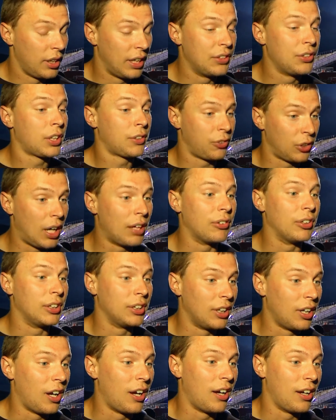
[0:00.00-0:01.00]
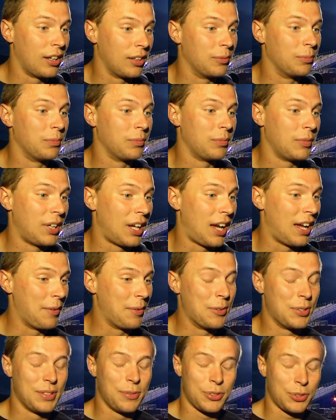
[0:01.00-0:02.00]
It took forever. Um, I
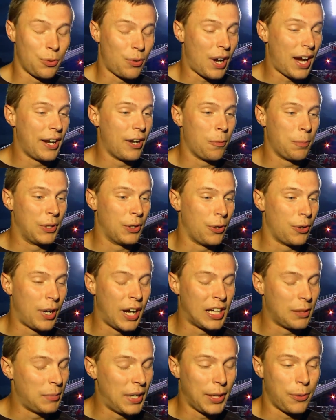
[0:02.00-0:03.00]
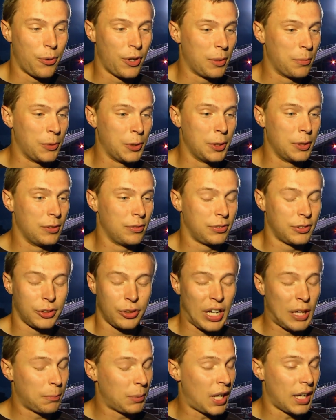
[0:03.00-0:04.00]
mean, it was, it was a wide open hole. I had to make one move,
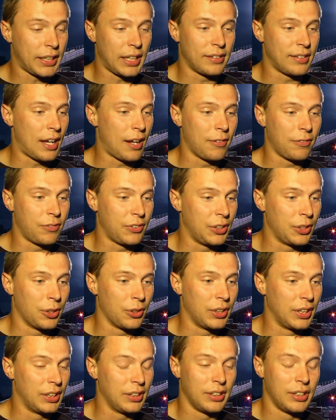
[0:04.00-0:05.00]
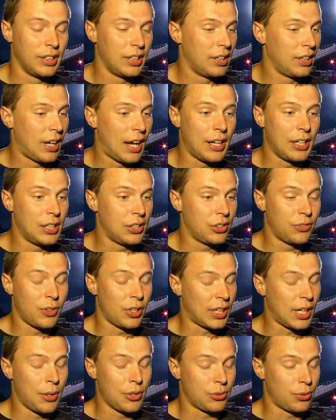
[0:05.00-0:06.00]
great blocking downfield, and I just
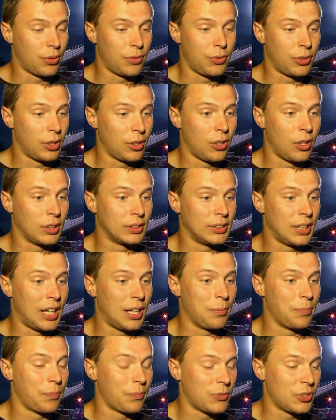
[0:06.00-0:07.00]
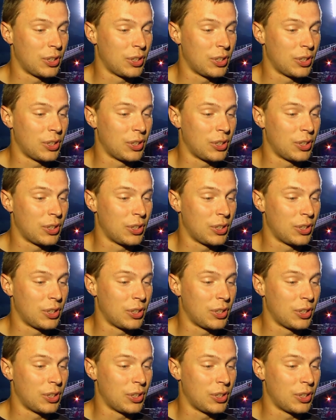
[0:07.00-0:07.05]
felt like I was running for a long time.